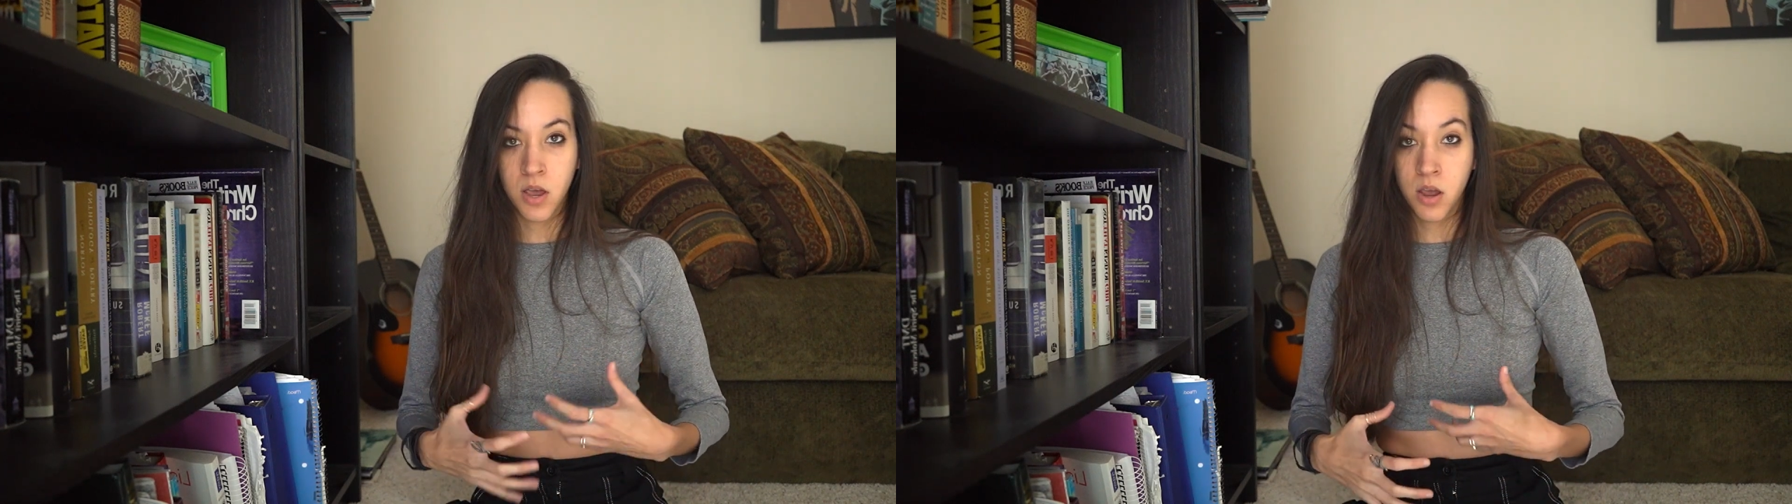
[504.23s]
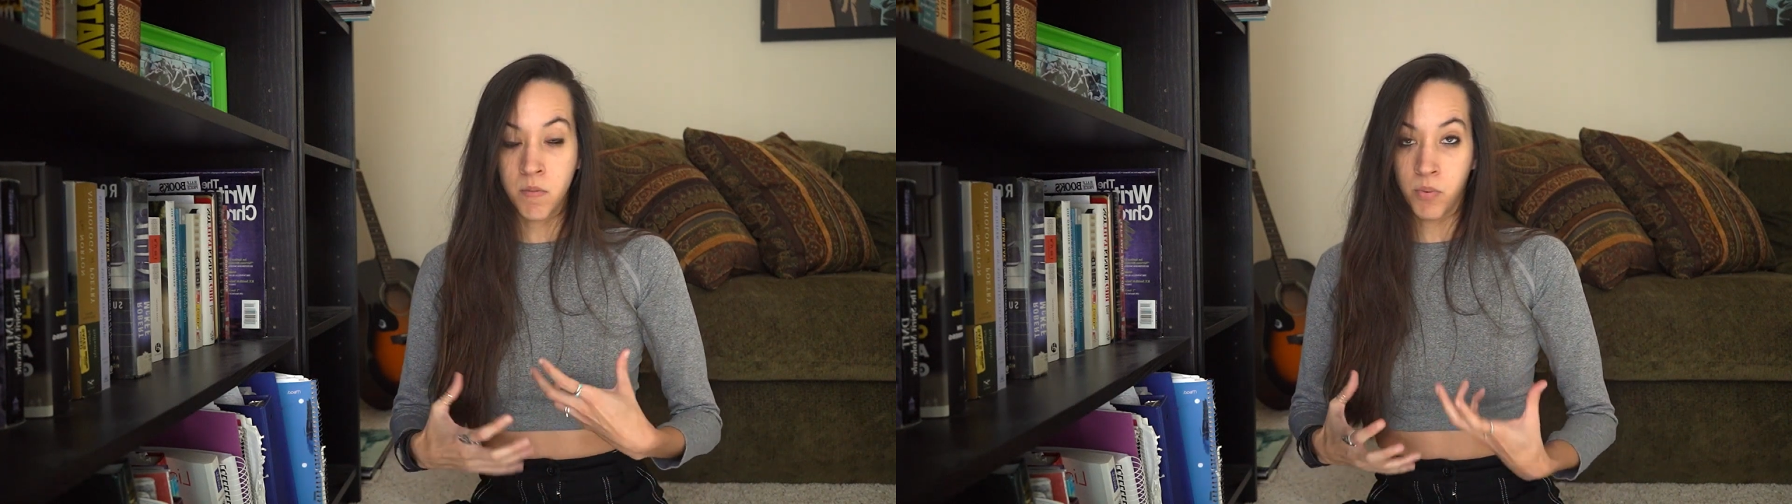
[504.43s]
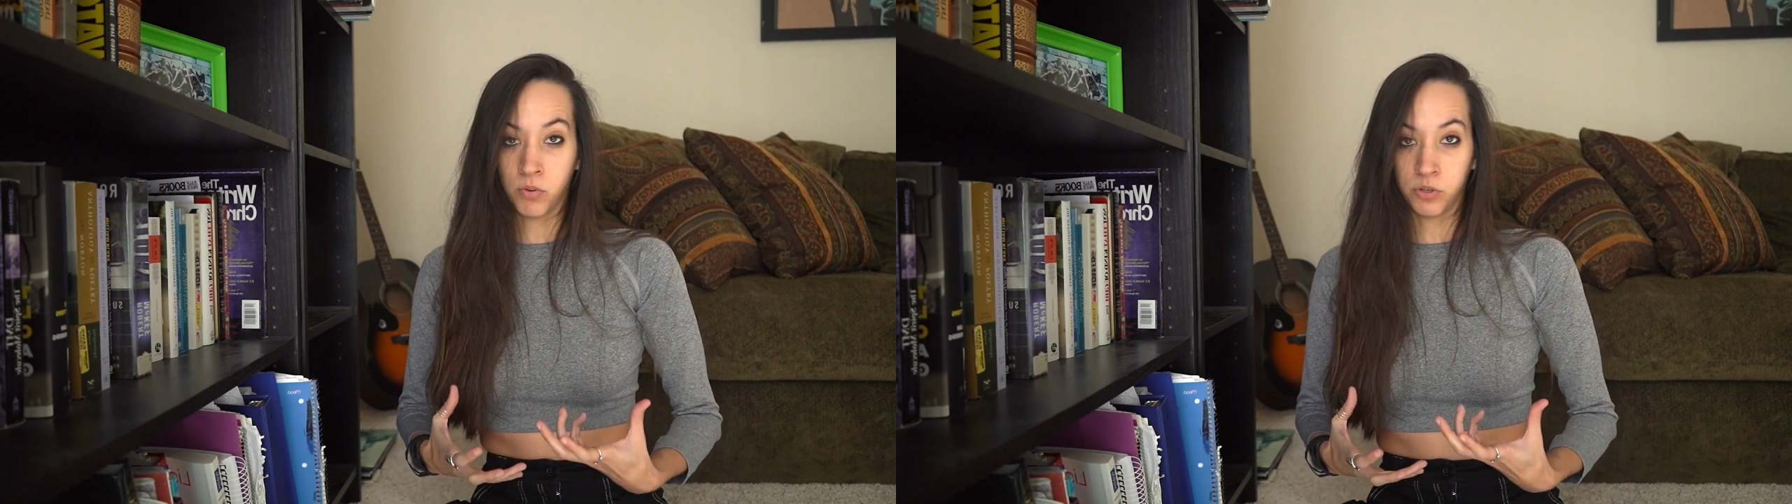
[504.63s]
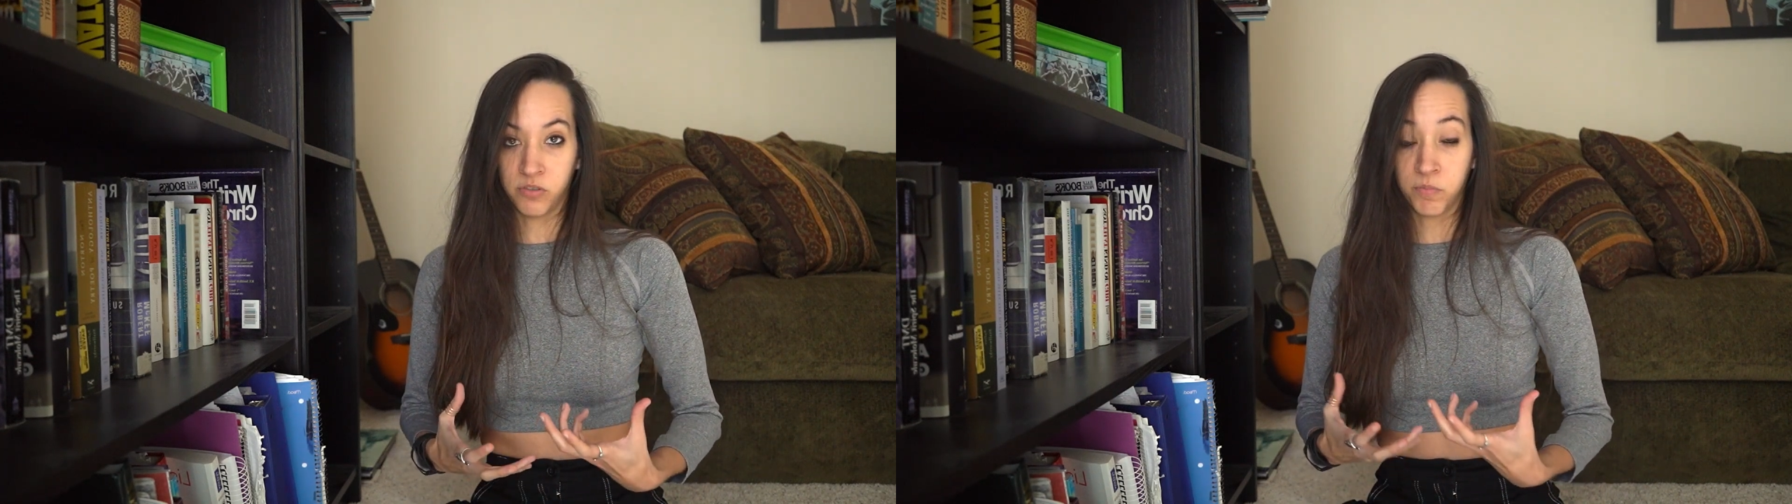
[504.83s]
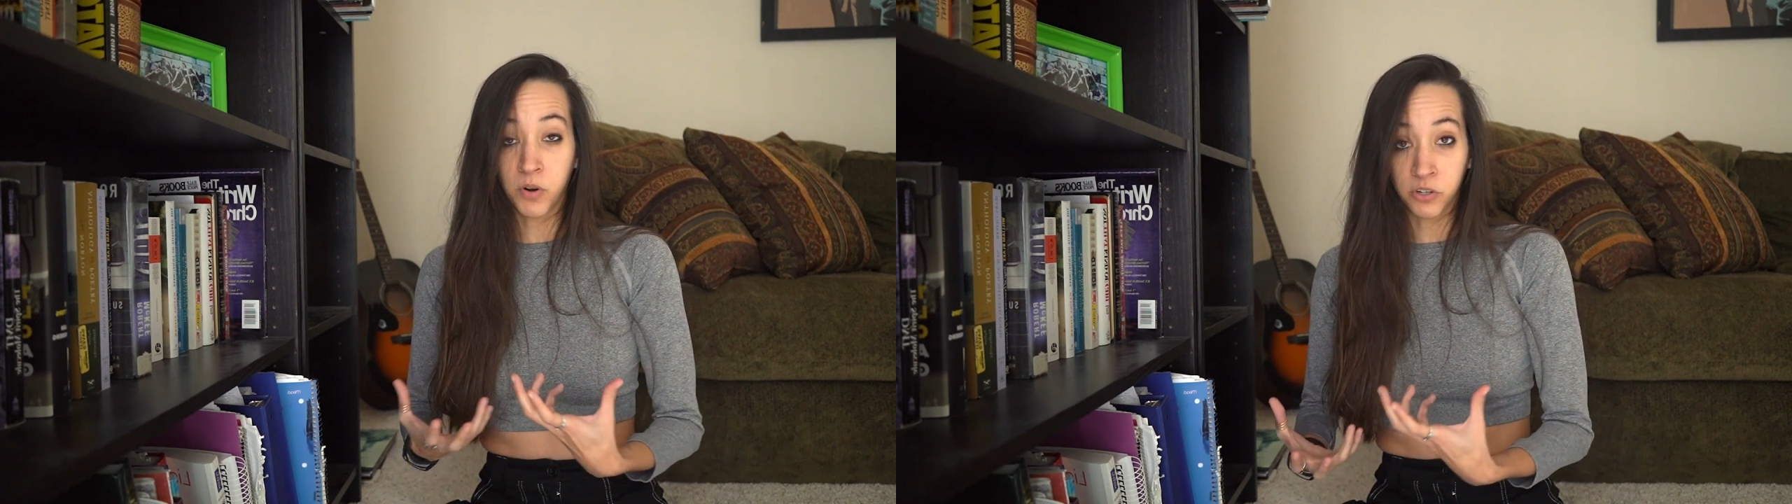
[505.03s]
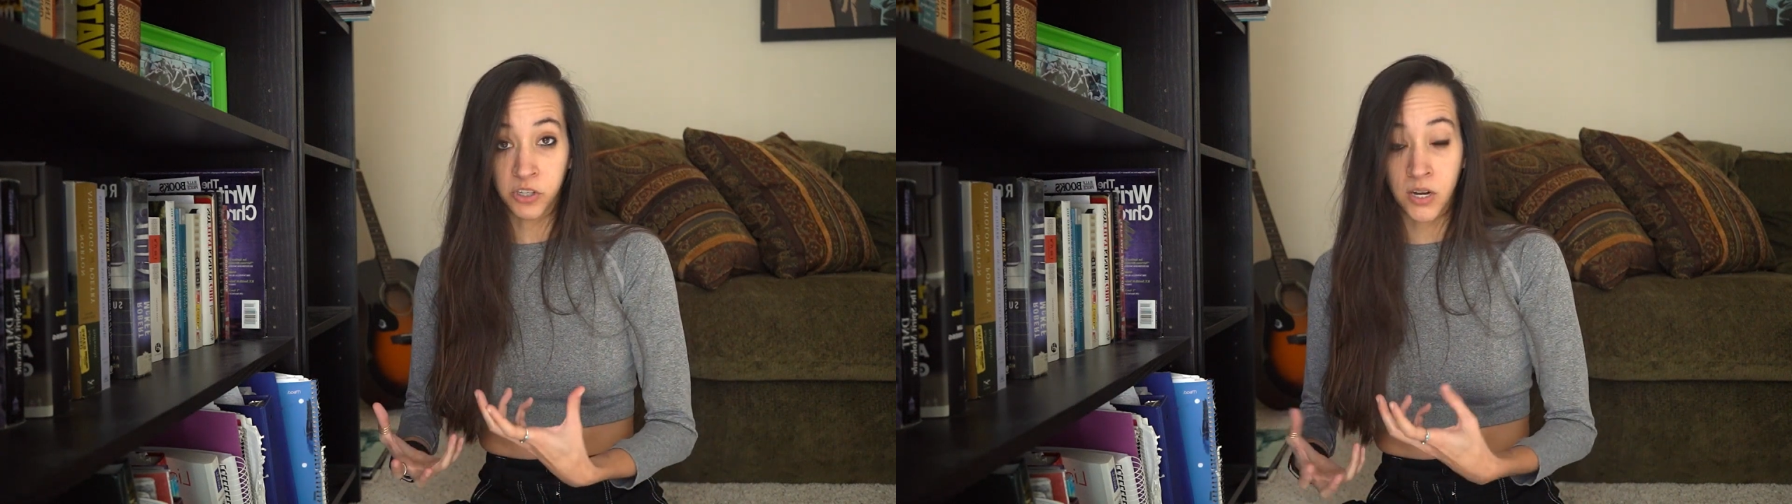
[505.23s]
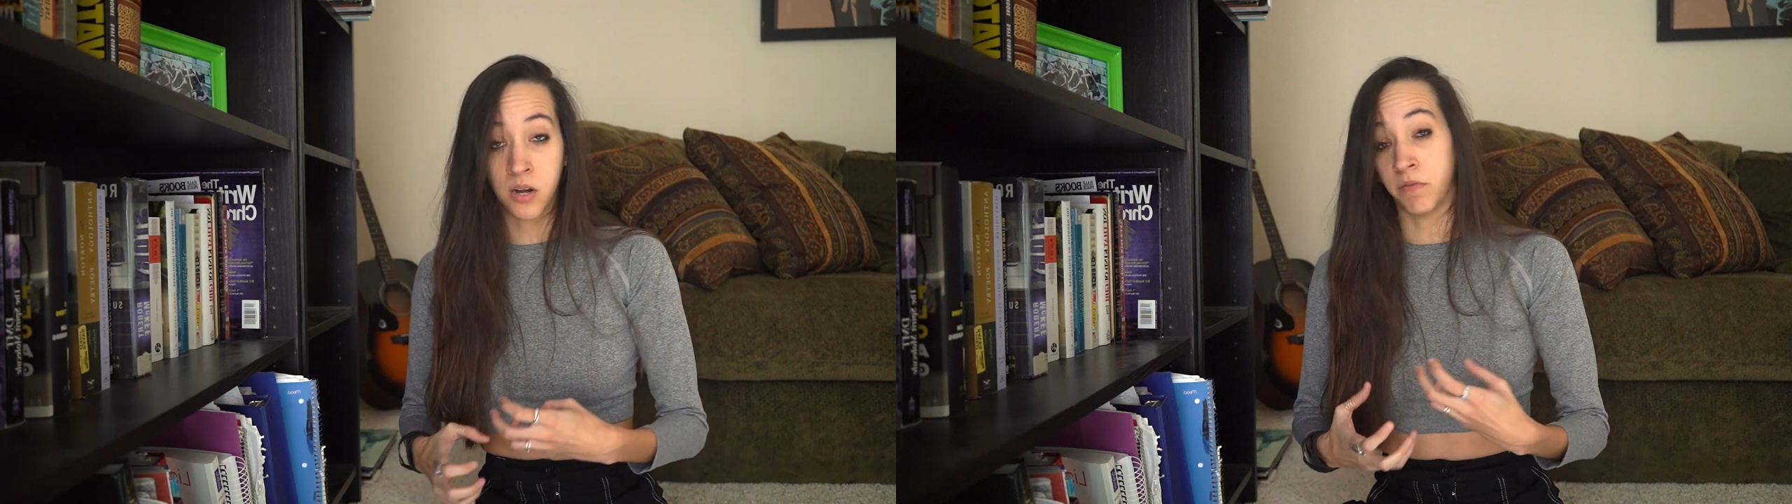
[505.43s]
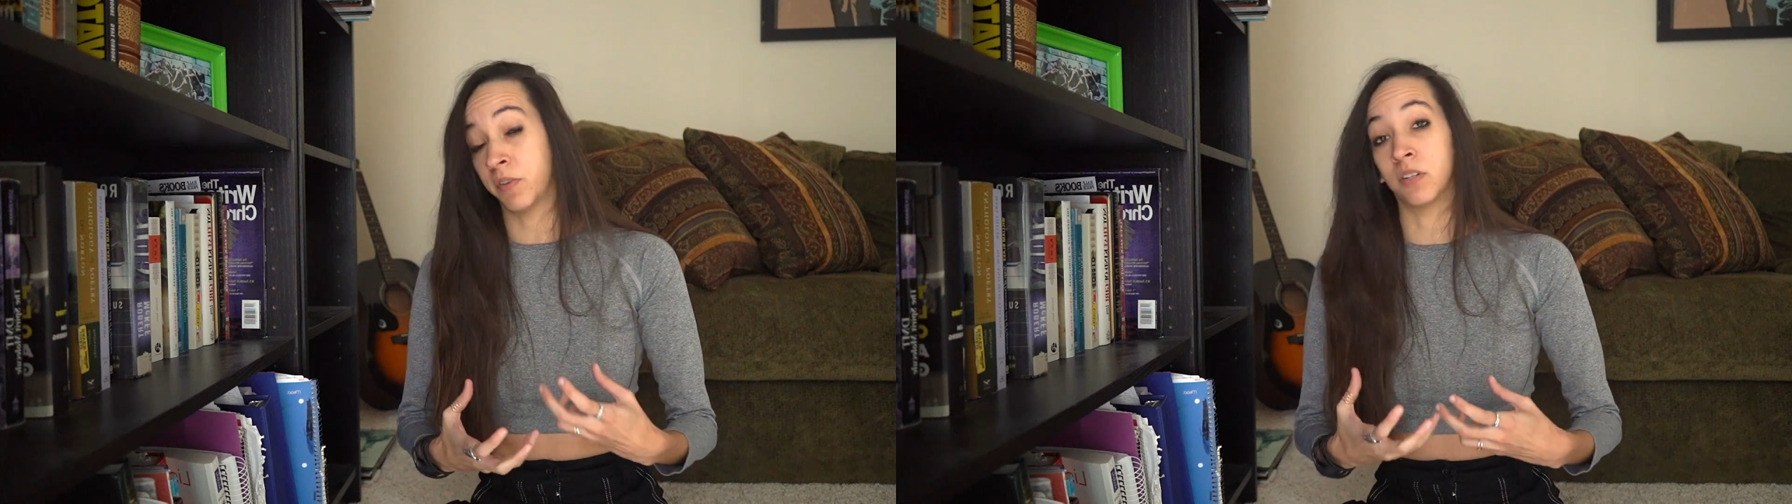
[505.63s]
impulsive person
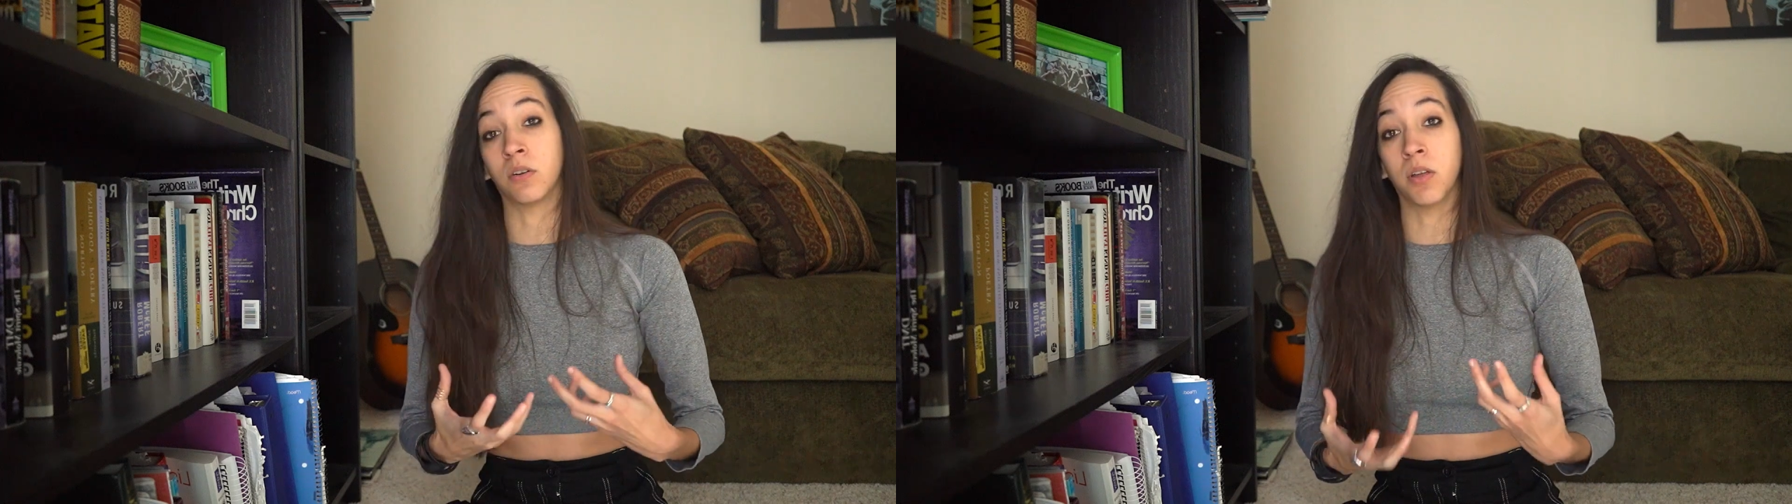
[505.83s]
and a physical,